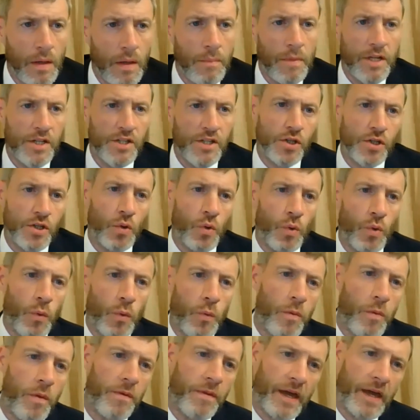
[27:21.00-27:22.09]
Mr.
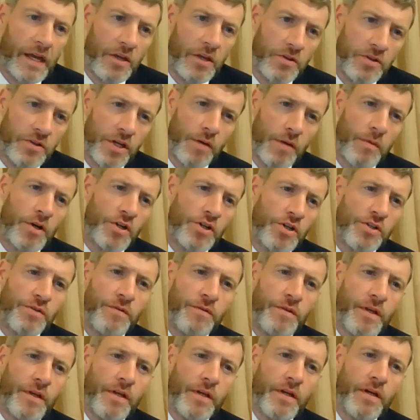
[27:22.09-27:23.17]
Hall, thank you so much for
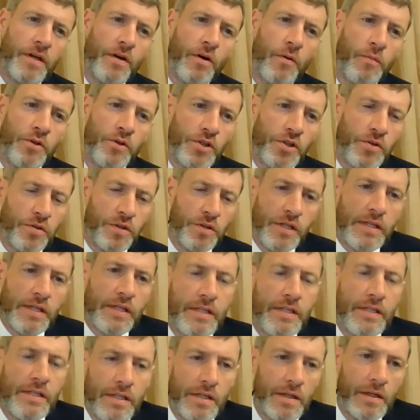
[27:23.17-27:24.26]
the opportunity
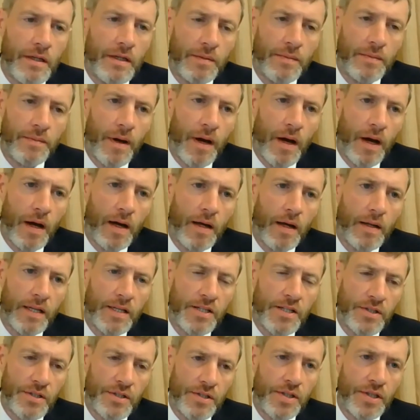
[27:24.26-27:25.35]
to
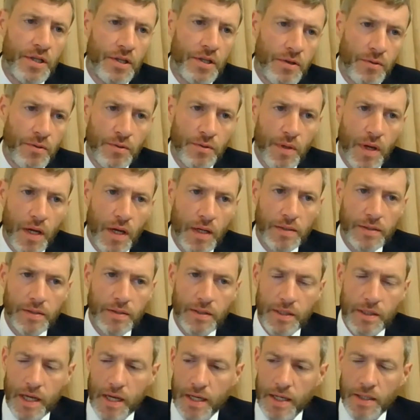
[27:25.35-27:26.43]
listen to you
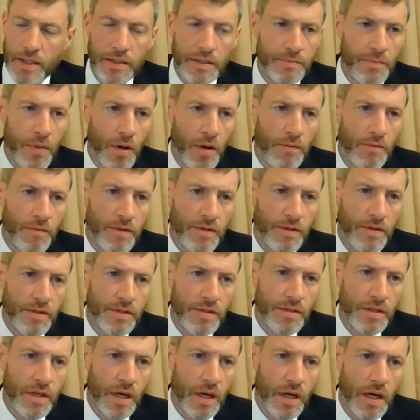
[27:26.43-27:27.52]
today as part of
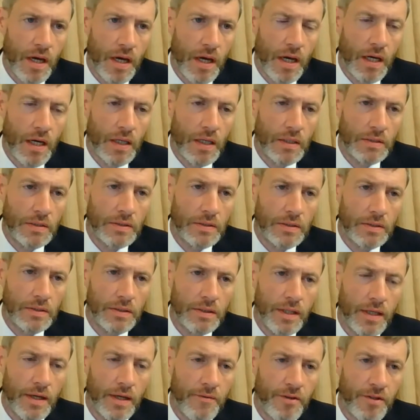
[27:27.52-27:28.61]
this
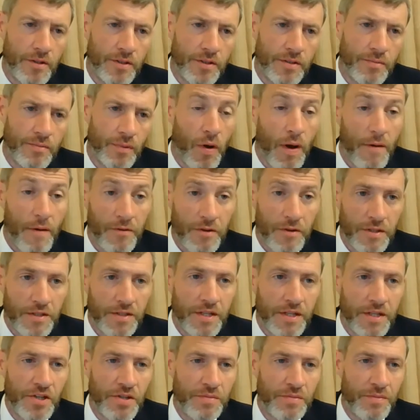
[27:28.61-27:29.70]
evidence
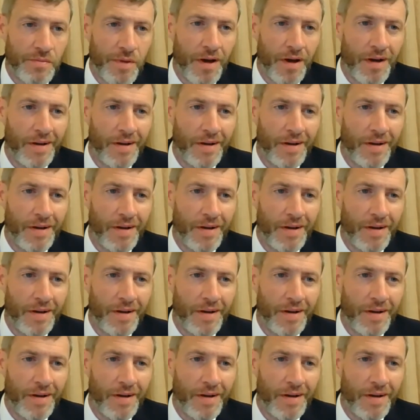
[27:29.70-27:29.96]
session,